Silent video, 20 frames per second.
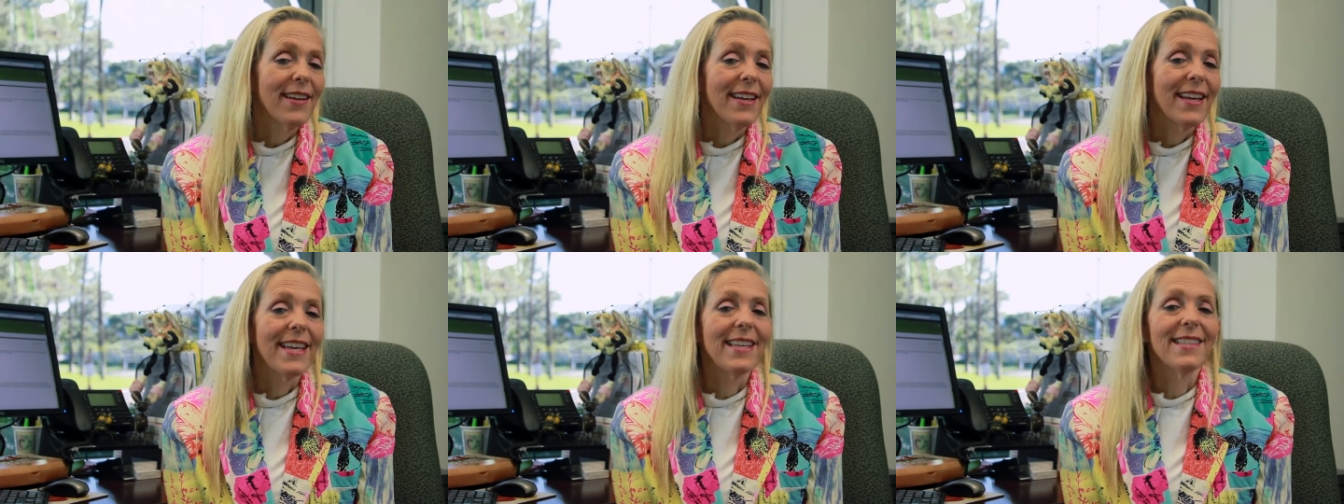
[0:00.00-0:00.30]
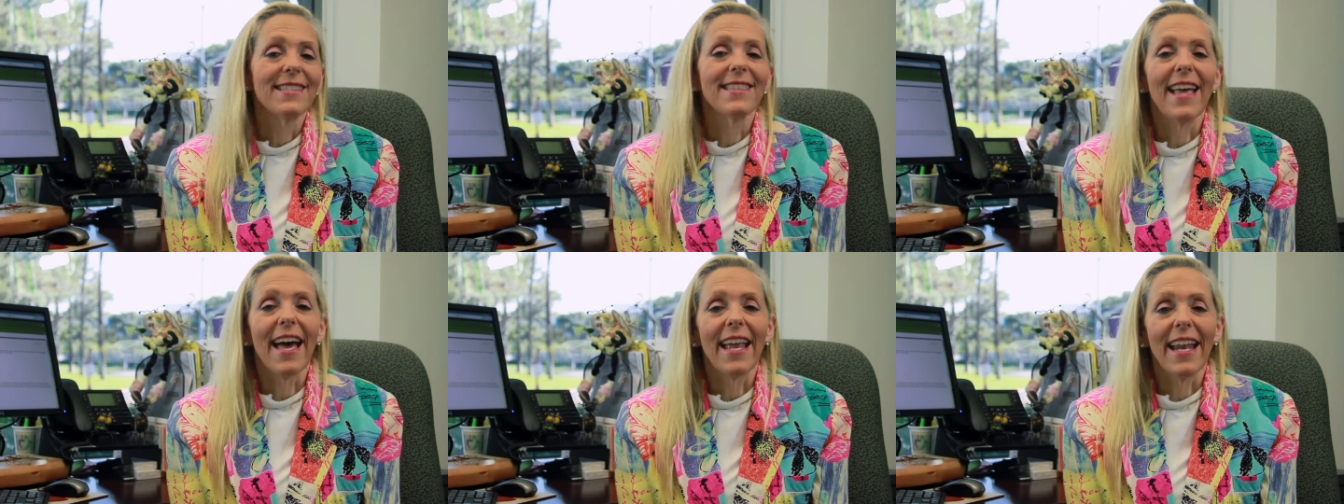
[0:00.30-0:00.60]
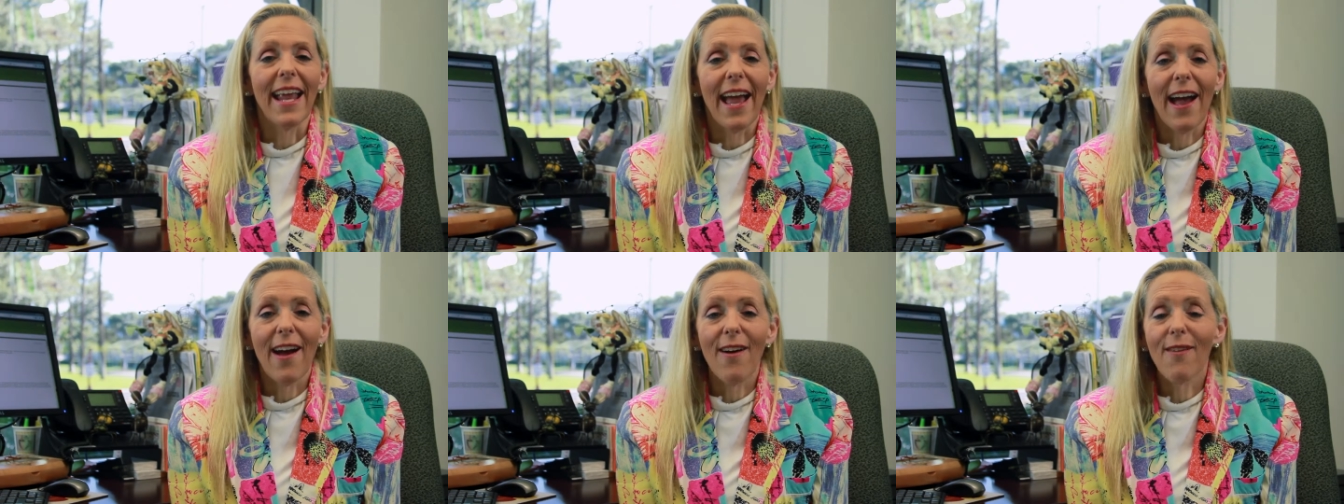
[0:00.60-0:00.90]
is that
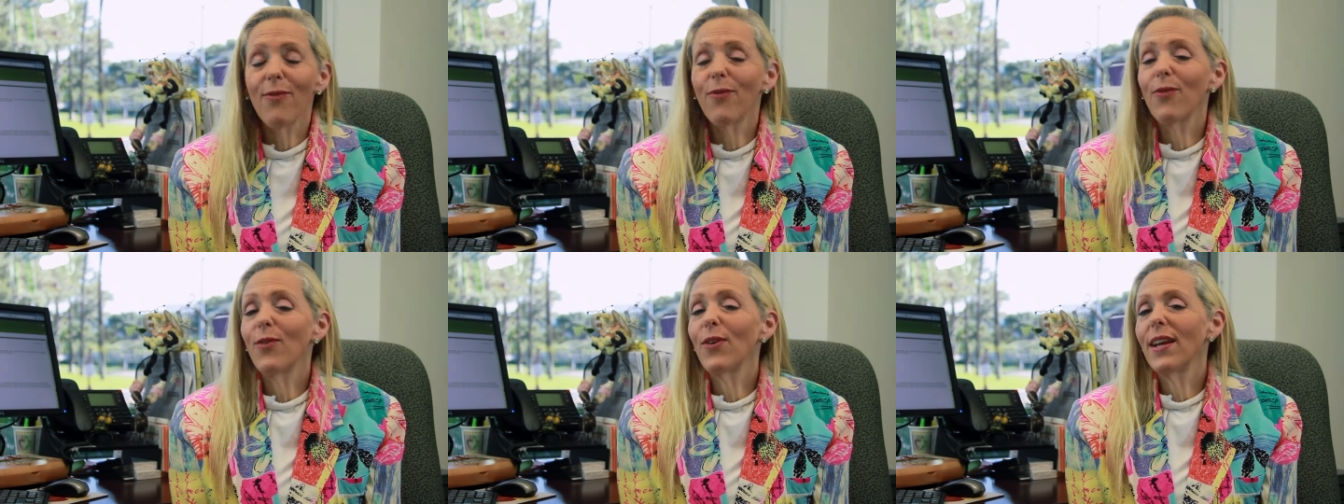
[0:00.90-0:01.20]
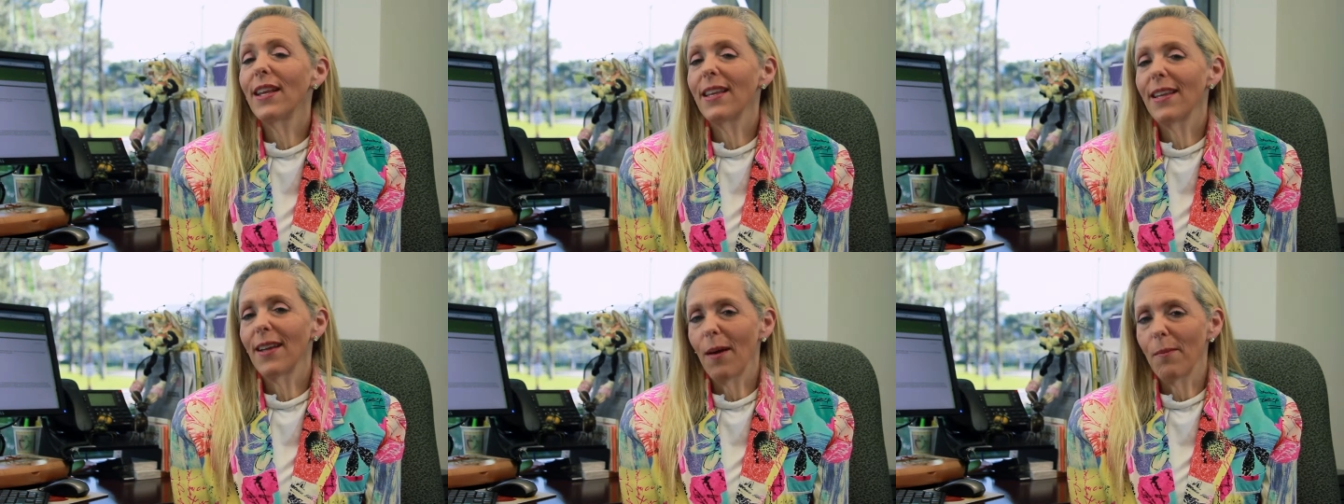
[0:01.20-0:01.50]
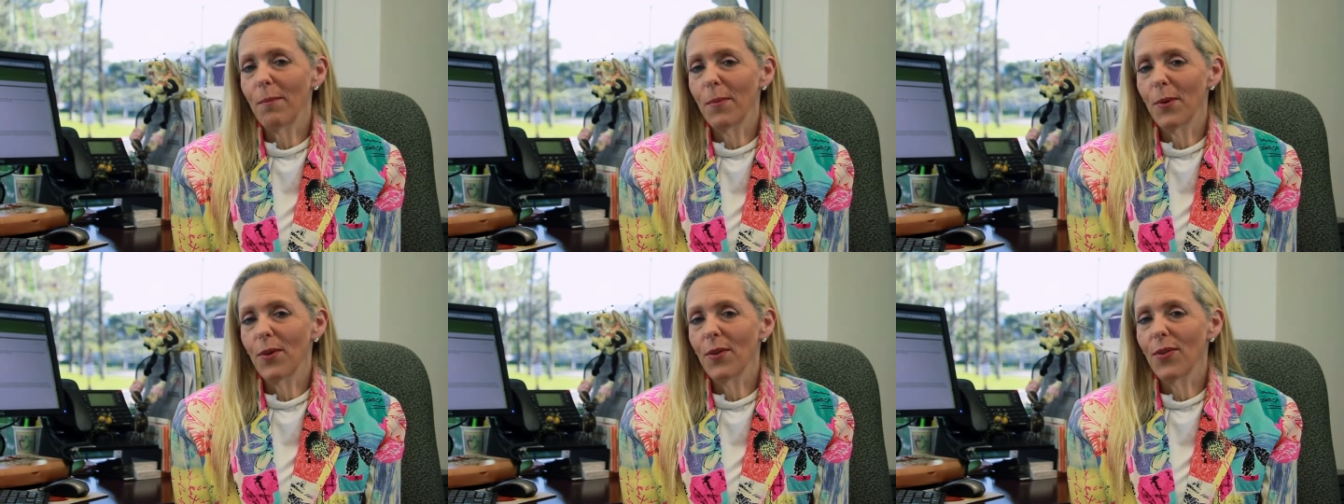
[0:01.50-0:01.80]
every
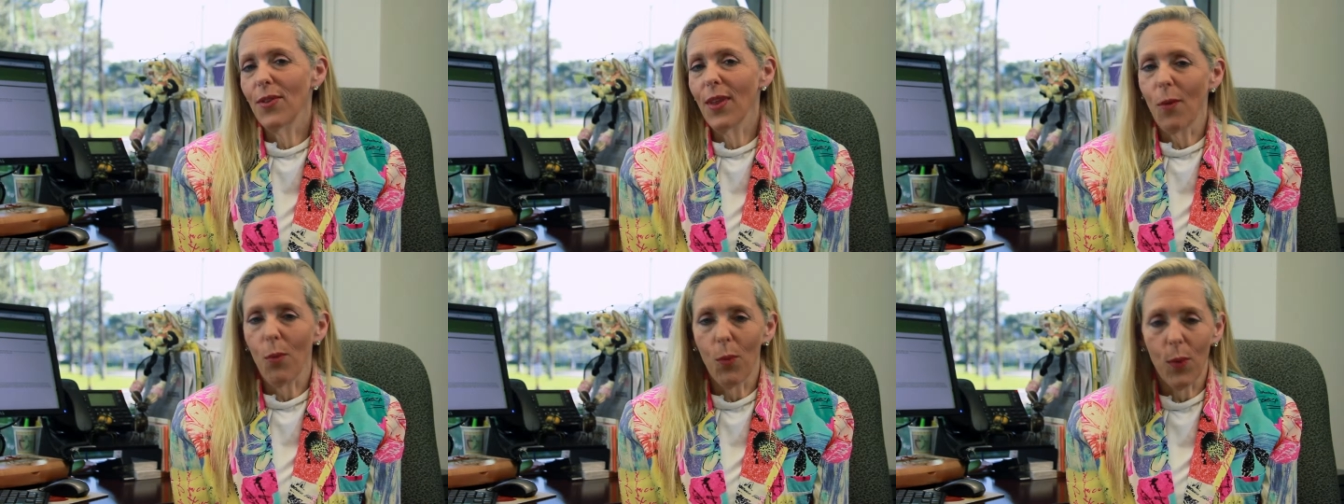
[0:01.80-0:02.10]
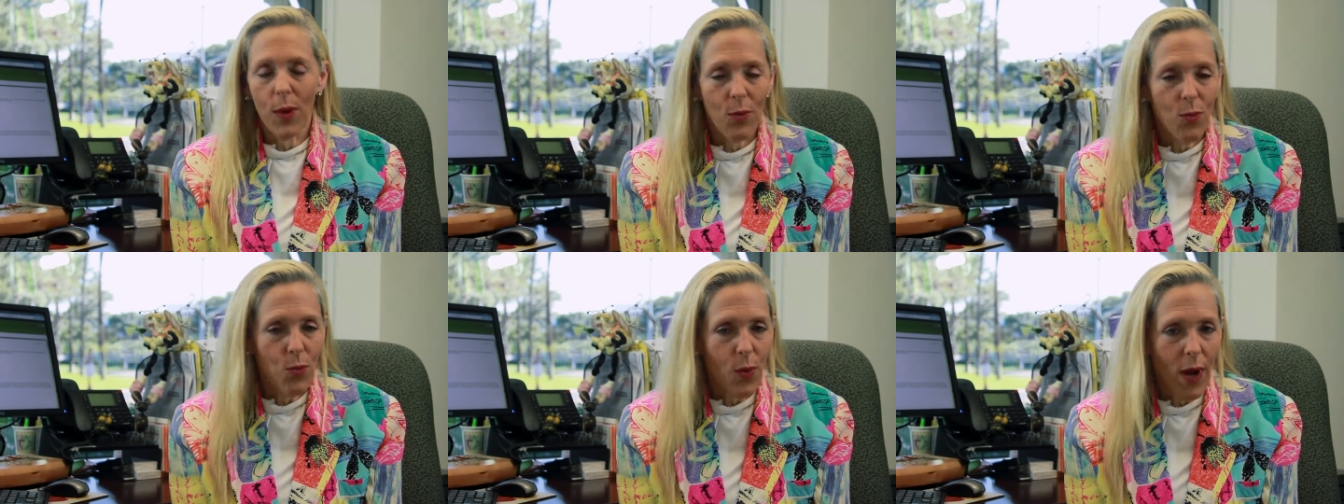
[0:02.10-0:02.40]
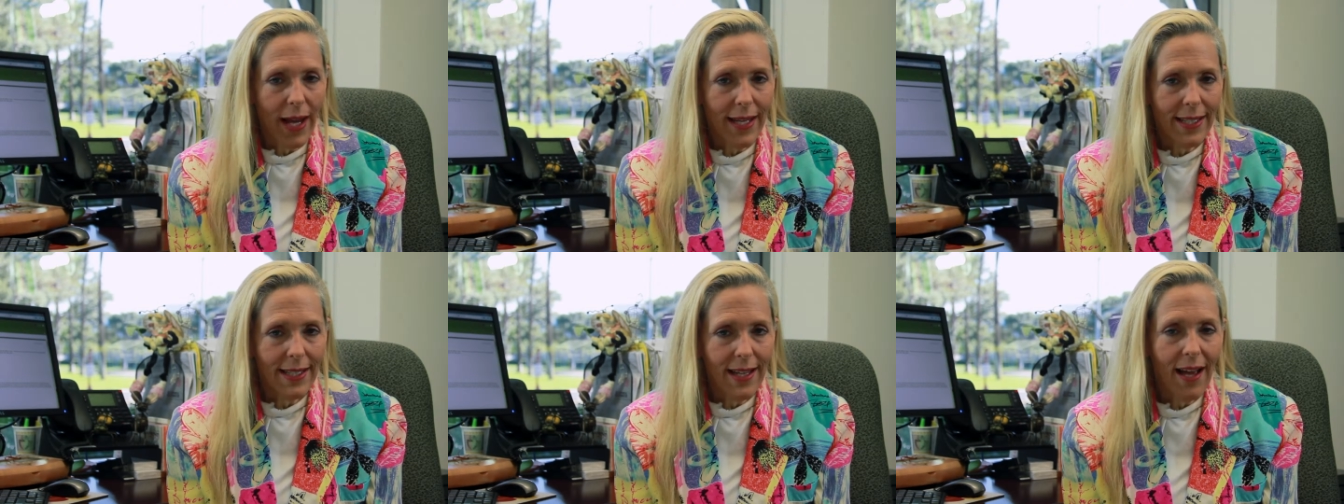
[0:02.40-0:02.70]
number that we
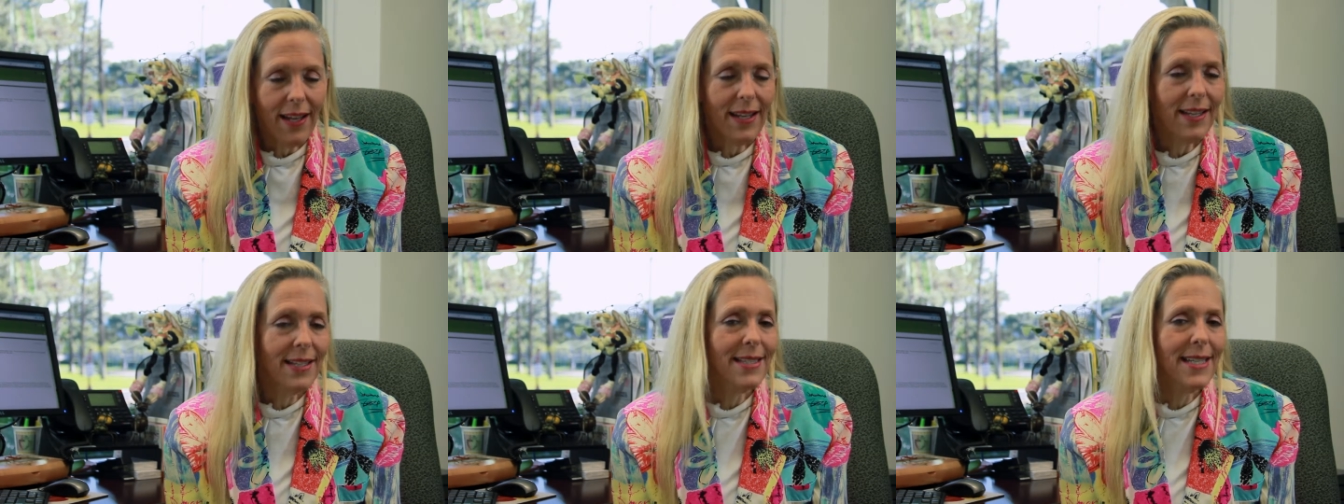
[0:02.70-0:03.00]
write on a